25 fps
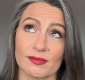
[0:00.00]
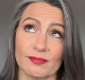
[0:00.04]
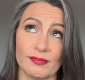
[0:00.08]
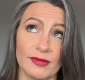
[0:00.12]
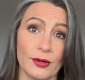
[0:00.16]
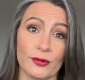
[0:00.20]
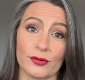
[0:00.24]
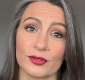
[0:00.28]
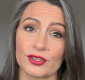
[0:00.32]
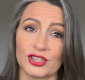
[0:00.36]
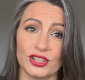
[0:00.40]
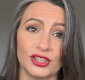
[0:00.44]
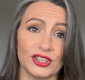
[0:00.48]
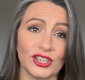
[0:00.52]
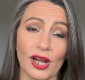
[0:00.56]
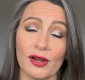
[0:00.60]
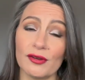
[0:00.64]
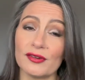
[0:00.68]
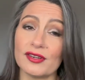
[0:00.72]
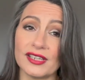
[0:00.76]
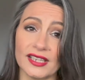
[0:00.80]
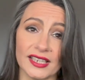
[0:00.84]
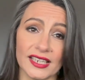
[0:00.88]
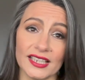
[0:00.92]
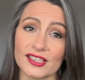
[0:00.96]
milks, you
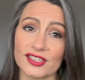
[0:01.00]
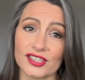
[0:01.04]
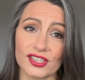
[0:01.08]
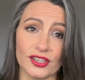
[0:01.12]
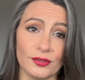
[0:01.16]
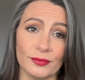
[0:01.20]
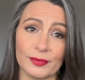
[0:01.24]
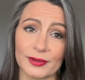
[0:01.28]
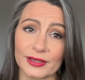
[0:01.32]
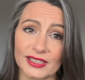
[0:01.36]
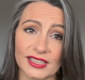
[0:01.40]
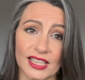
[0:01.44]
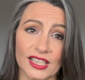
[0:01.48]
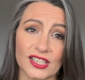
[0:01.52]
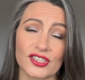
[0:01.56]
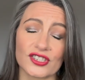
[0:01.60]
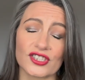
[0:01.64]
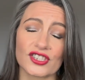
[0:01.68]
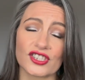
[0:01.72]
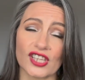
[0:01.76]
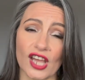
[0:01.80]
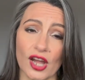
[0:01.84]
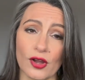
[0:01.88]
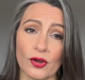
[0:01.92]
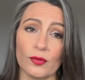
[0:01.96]
don't need to because they're
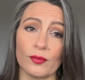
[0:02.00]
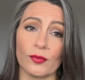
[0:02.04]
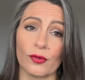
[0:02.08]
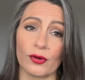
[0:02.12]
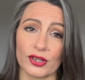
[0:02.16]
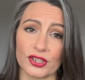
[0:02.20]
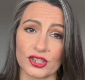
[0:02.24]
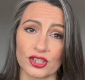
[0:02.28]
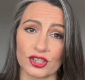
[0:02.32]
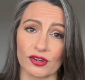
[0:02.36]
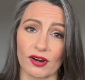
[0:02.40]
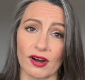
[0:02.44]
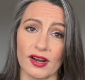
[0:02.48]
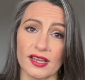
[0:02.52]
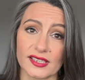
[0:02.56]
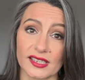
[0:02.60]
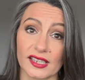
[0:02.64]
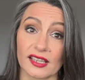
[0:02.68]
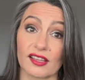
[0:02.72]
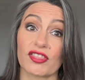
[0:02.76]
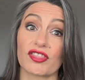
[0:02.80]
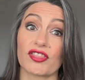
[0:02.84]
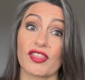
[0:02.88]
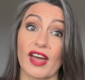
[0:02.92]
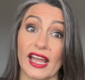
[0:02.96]
so
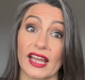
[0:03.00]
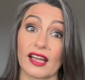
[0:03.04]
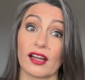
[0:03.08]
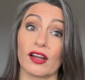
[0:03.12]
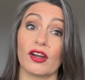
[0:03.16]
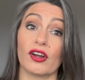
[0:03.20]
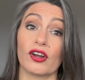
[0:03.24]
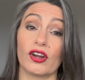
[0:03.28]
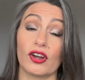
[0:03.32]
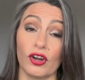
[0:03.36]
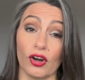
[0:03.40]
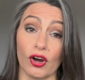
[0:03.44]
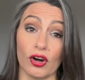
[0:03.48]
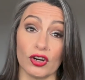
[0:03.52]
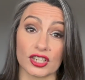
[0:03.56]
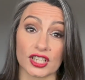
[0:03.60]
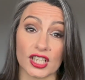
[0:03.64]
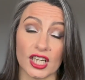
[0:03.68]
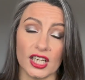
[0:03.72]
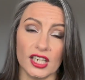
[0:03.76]
moisturizing, thank God.